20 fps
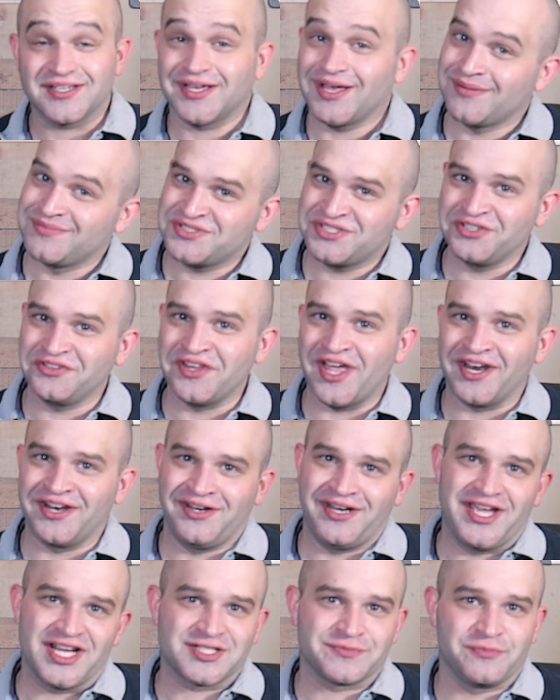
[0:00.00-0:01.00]
I'm still not
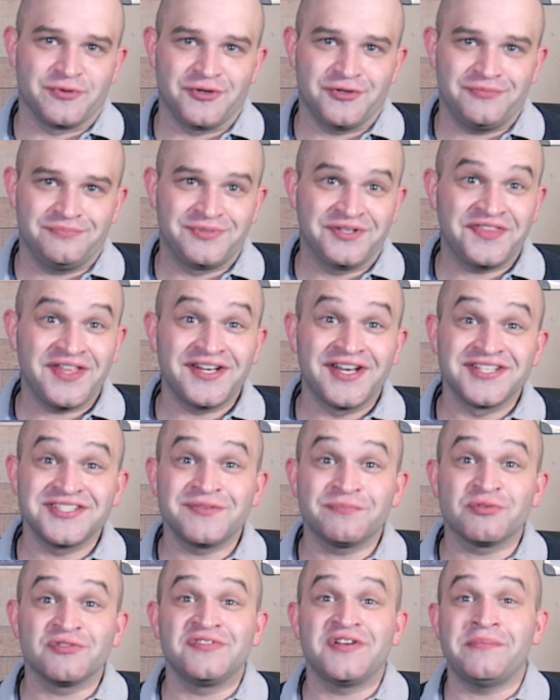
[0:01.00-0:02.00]
an expert, but that
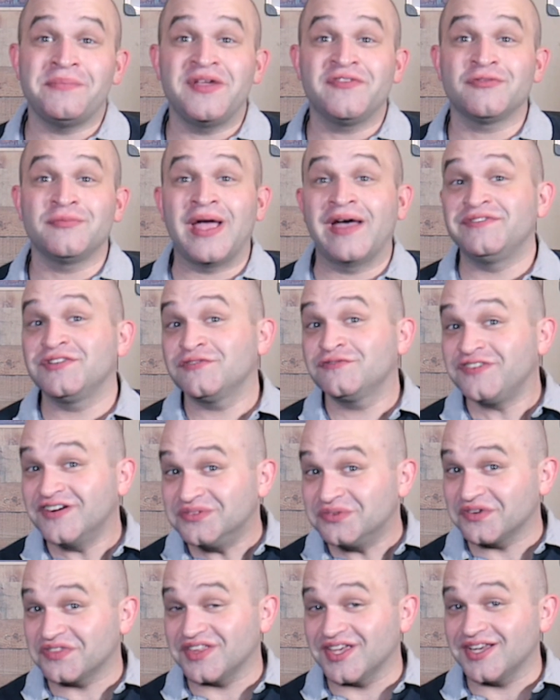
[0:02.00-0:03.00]
doesn't prevent me from having
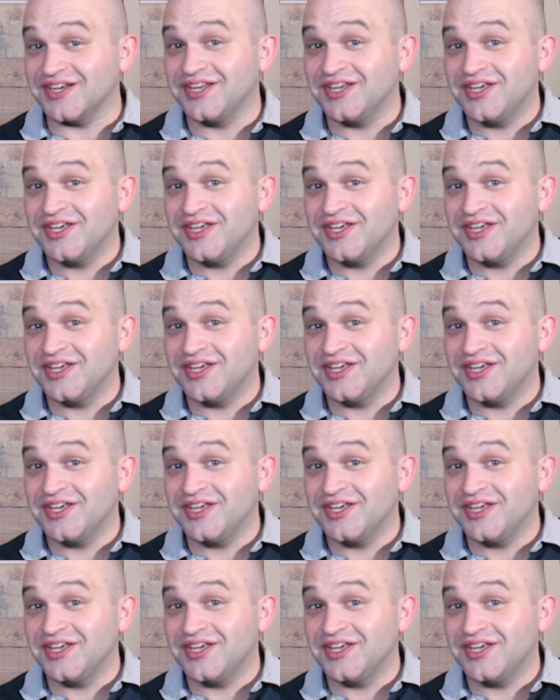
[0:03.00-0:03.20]
fun with it,